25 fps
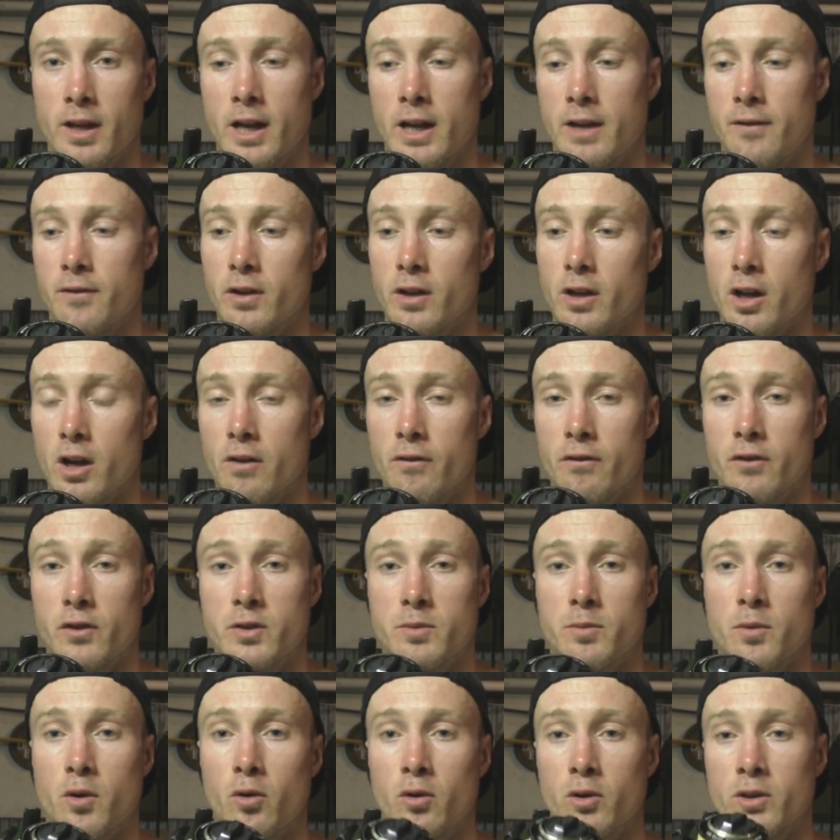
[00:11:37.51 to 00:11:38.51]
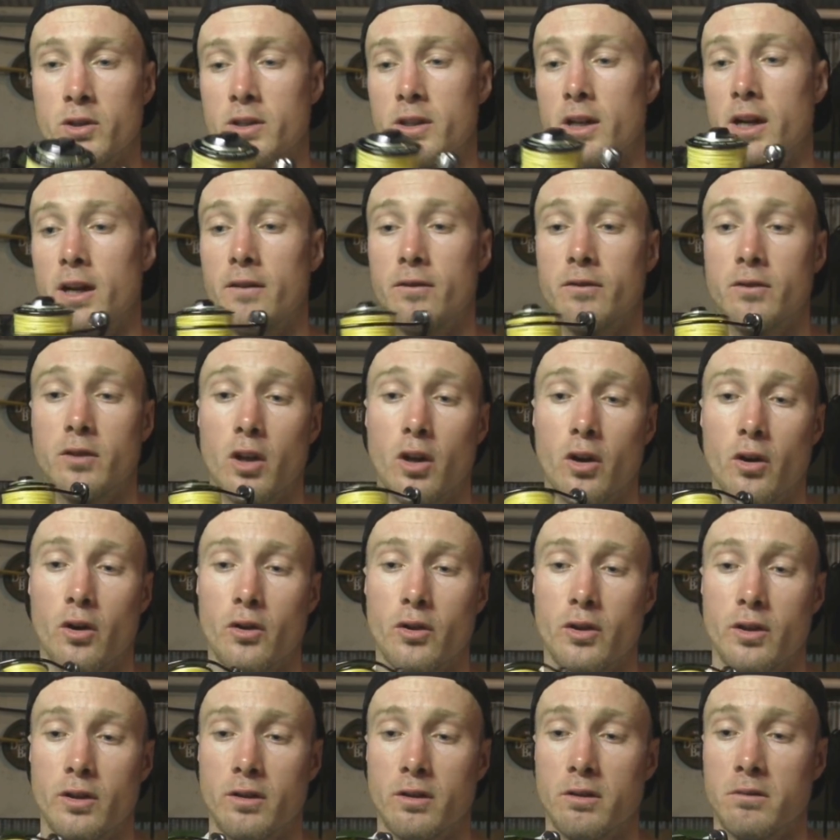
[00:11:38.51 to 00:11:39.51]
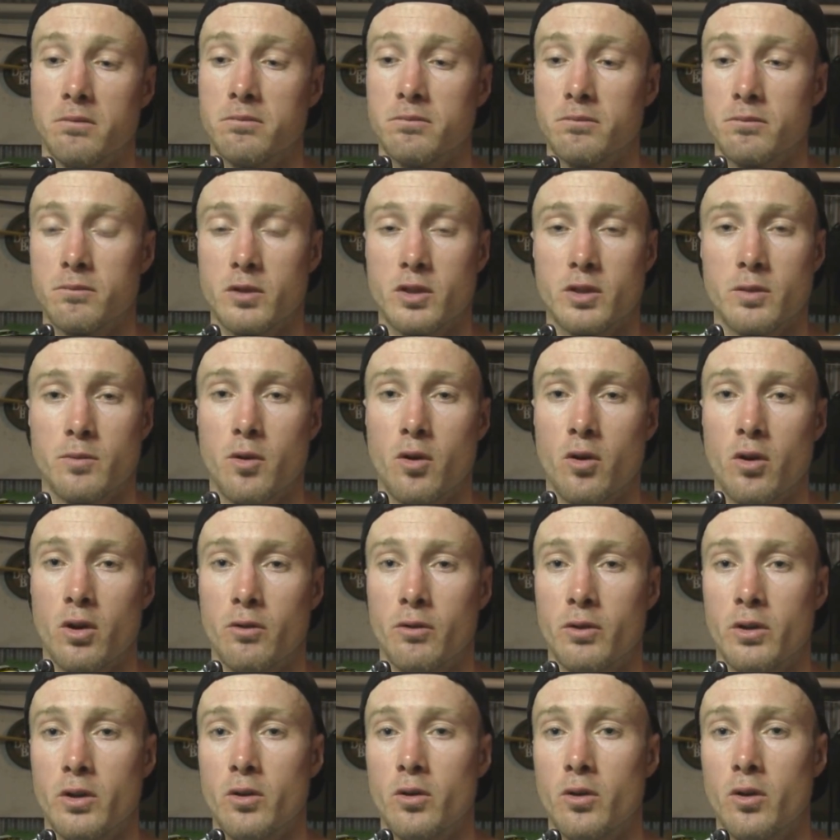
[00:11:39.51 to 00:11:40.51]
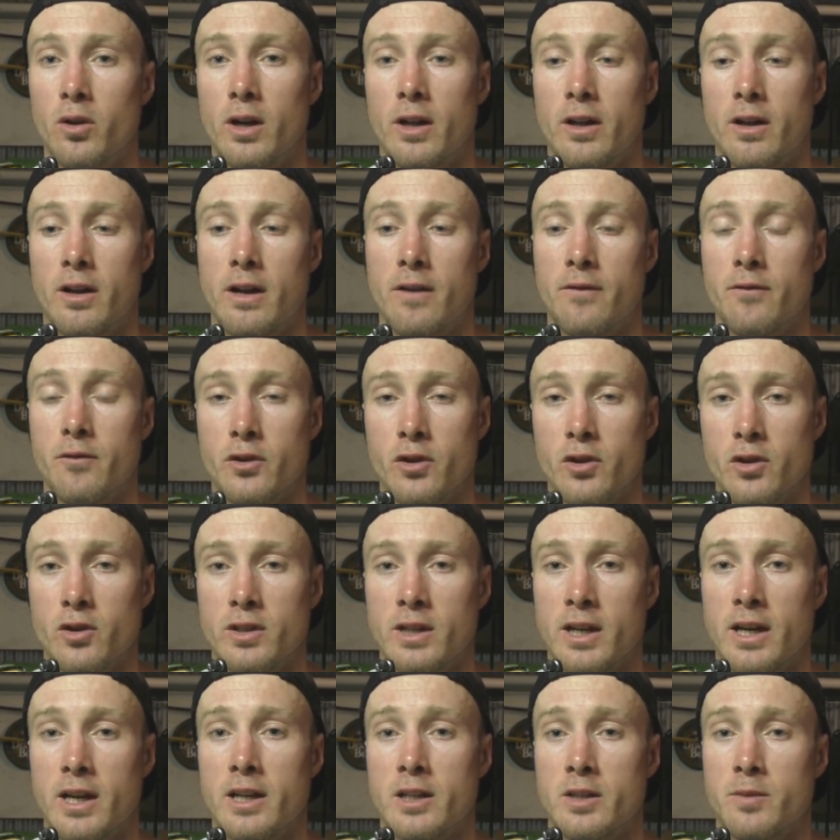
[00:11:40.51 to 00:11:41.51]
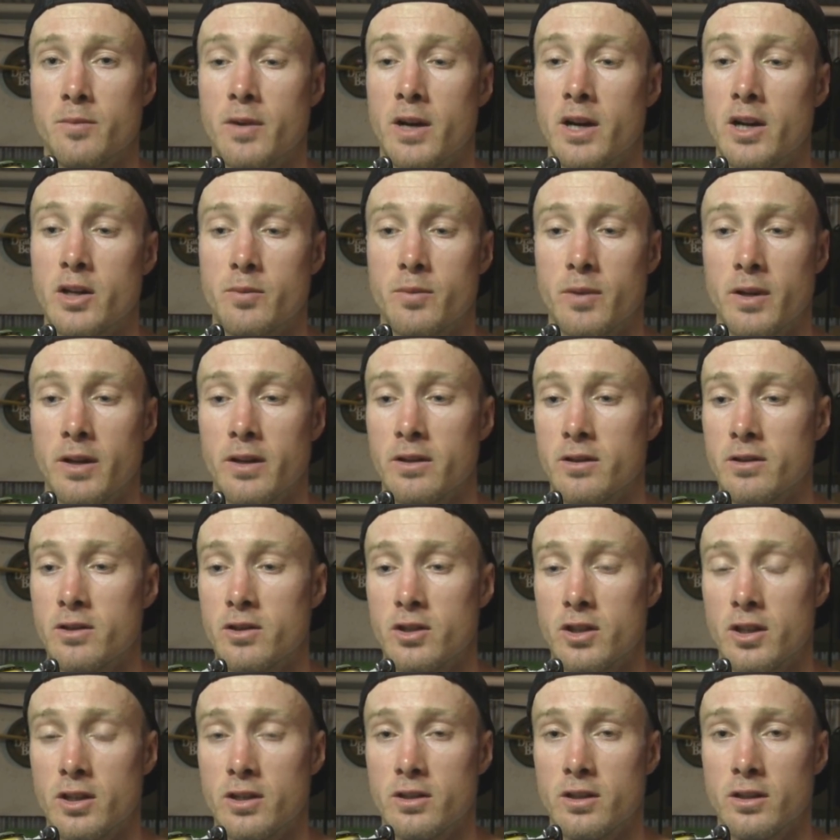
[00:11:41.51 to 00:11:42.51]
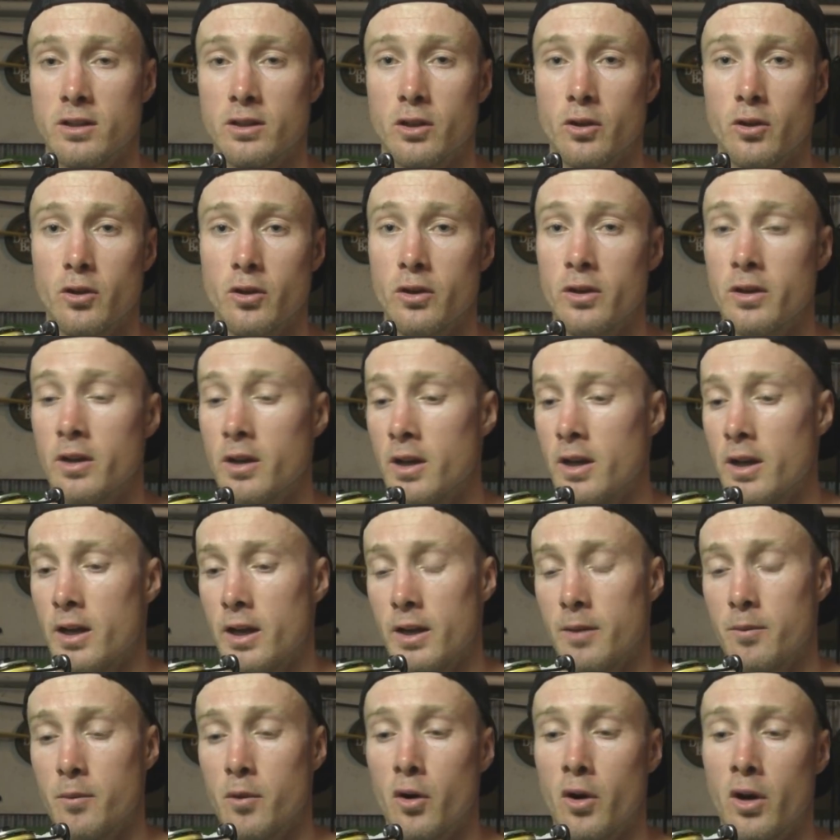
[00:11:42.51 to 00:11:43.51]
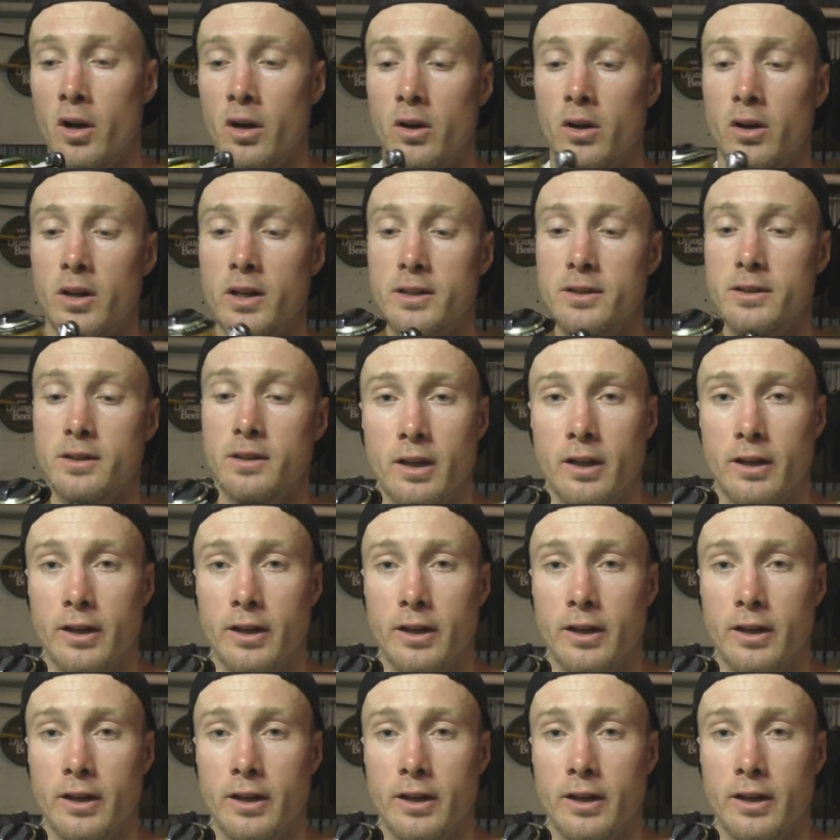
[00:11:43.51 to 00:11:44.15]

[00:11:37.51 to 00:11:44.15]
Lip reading: And if you're going for smaller stuff, go the smaller reel. Like, I haven't used that as much, but it's just as good in my eyes.